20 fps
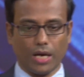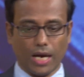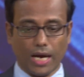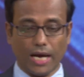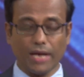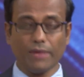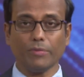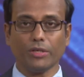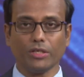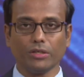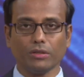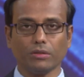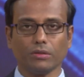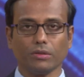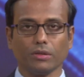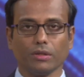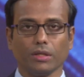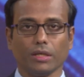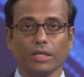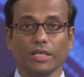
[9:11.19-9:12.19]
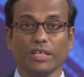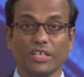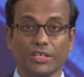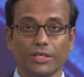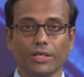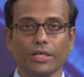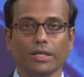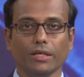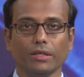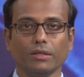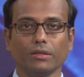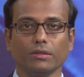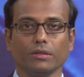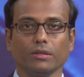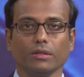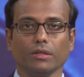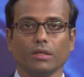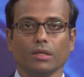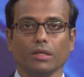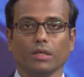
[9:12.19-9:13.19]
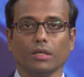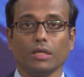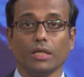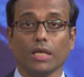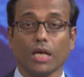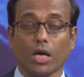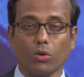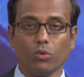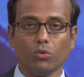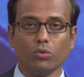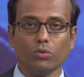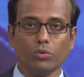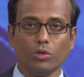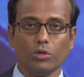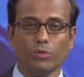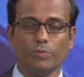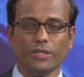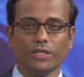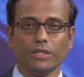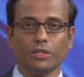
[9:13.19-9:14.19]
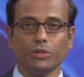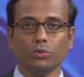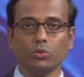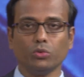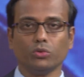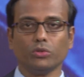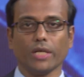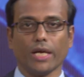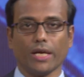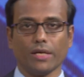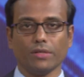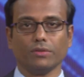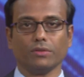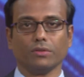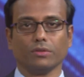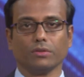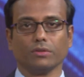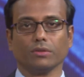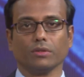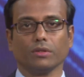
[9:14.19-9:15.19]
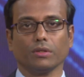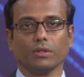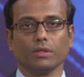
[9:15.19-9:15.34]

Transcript: I mean here noun will be used as